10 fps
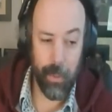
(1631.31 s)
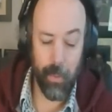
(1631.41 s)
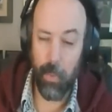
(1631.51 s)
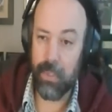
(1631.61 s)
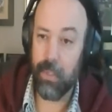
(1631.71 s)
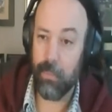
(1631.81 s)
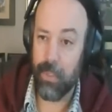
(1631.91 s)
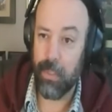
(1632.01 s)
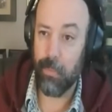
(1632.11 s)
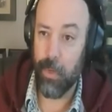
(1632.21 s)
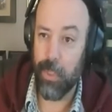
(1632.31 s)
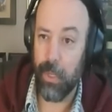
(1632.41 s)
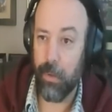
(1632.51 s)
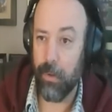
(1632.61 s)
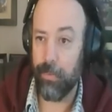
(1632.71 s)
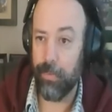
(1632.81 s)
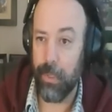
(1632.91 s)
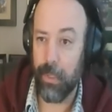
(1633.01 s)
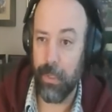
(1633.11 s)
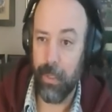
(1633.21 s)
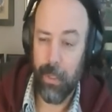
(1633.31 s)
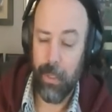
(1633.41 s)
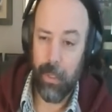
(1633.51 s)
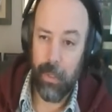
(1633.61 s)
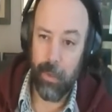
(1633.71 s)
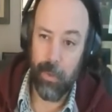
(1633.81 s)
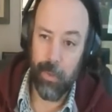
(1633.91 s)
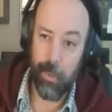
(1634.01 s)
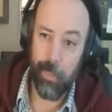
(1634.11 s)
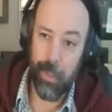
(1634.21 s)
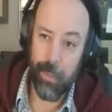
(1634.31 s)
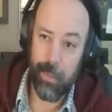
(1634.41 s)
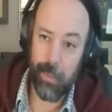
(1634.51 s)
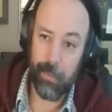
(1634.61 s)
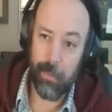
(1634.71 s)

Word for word: wisdom that's emerging out of you know, Jordan Peterson.